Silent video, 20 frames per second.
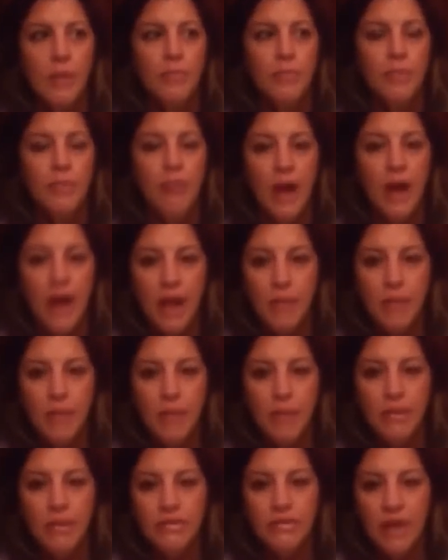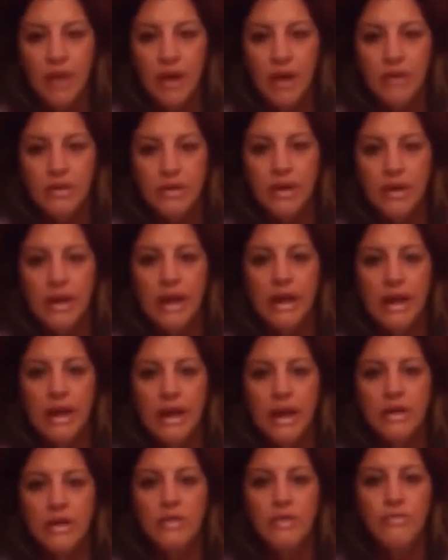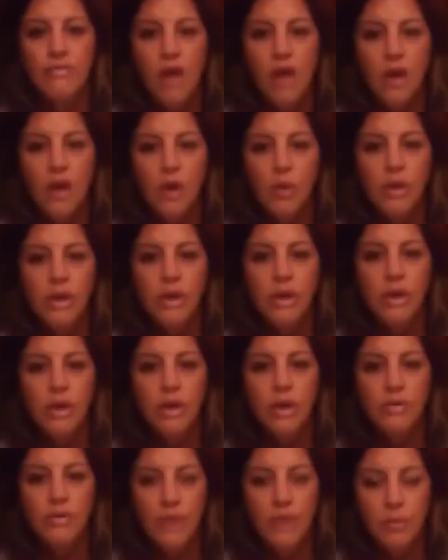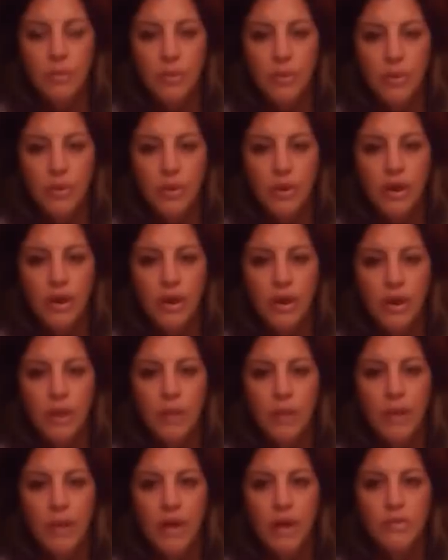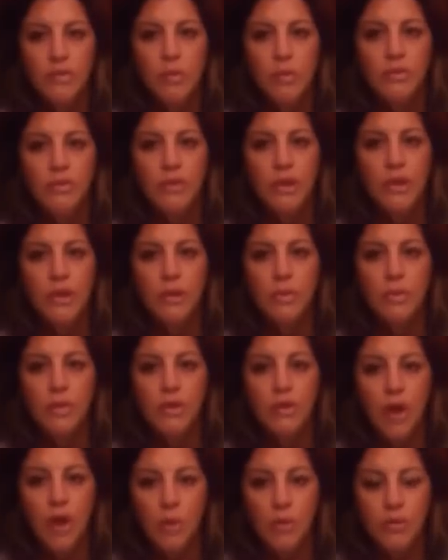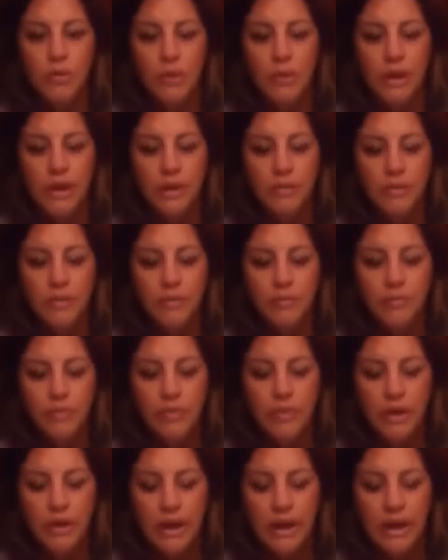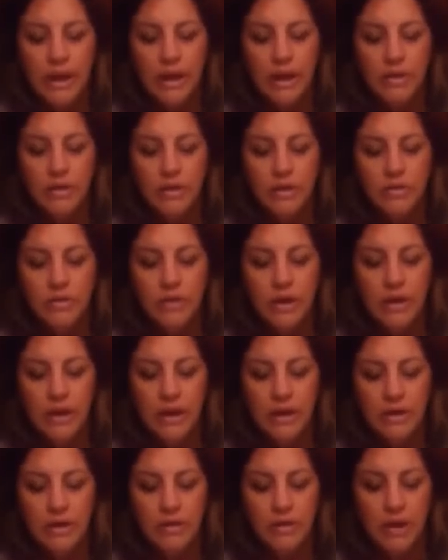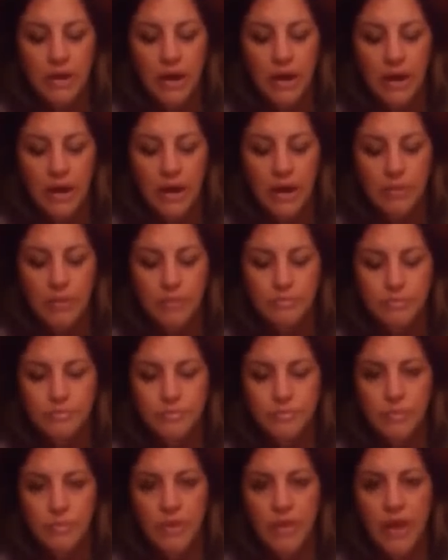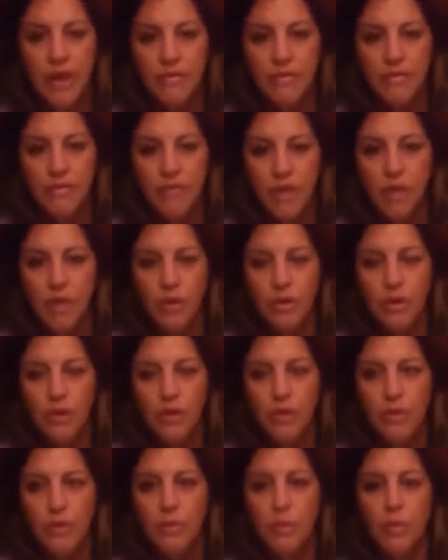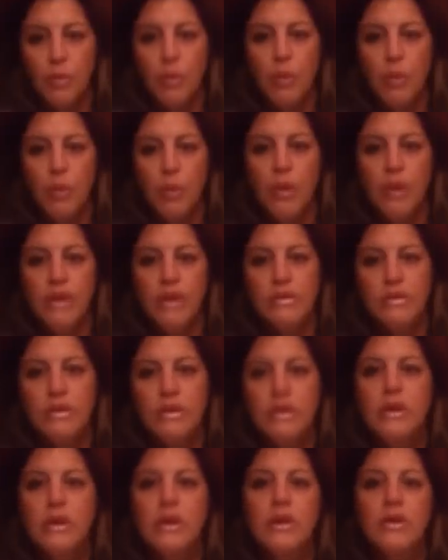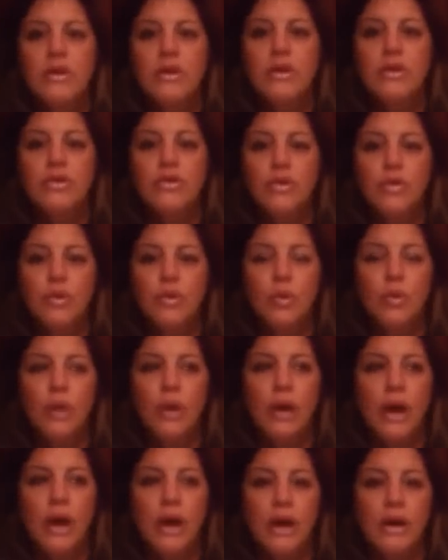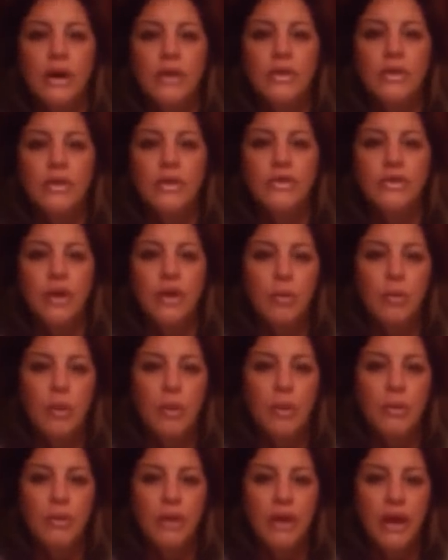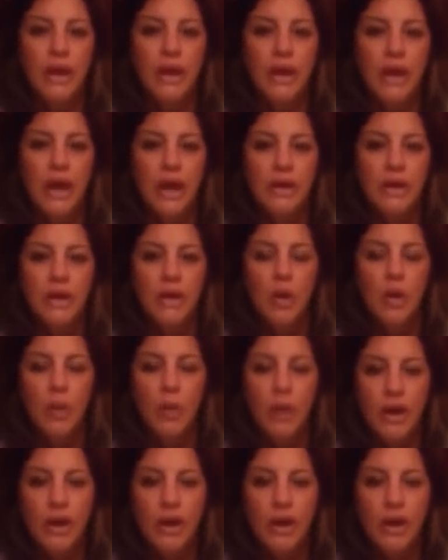I had my son, and the following November, my husband was able to go with me, and in that following November, we went to the Czech Republic again.